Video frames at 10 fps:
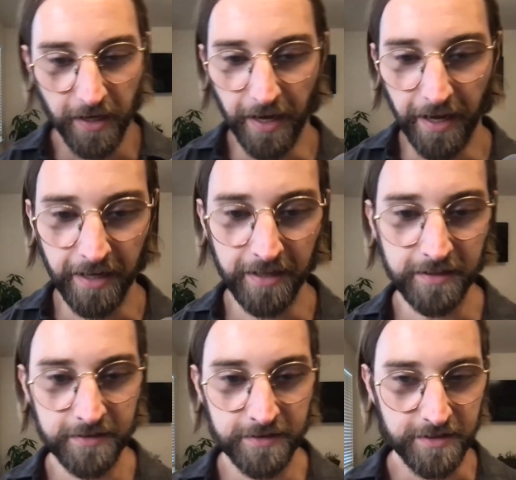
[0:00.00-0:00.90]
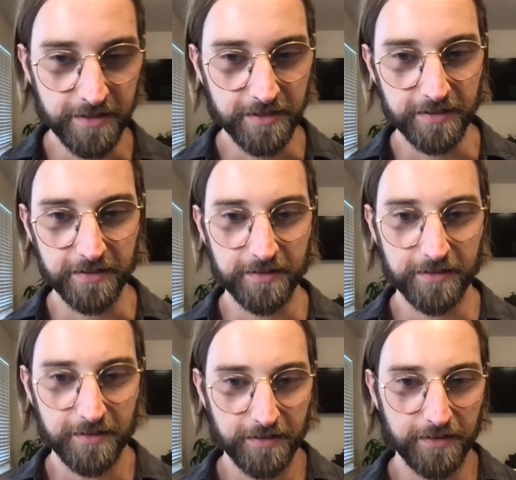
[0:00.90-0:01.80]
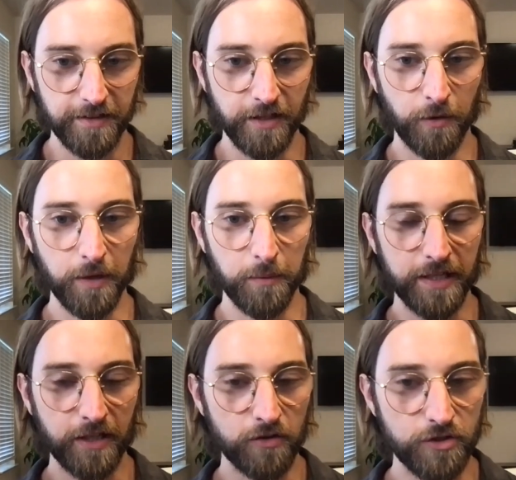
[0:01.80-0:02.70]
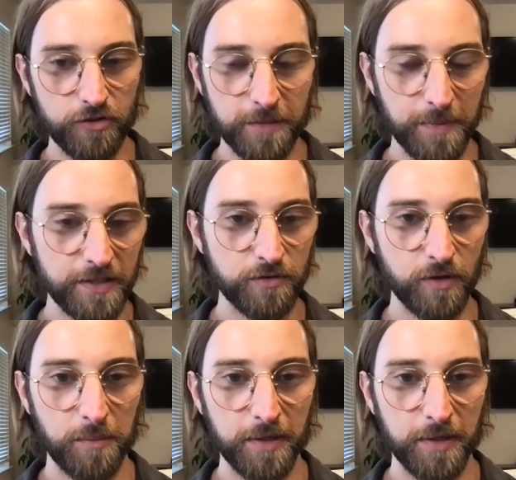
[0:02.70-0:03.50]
And we didn't go too deep into it,